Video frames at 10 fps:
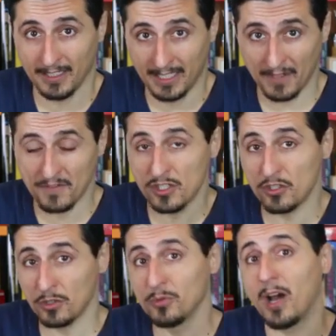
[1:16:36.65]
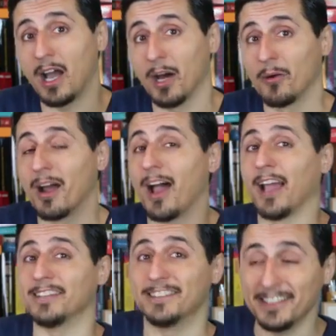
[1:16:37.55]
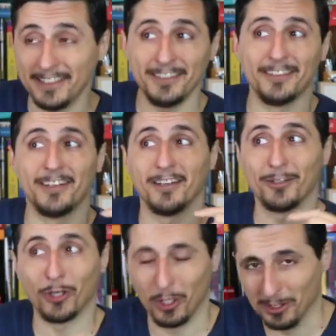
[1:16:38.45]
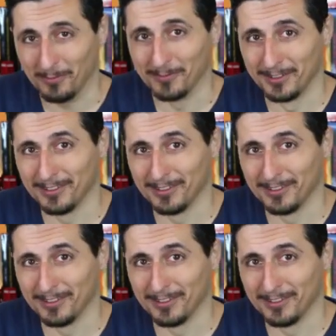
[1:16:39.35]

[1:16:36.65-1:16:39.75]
gives to our ID column.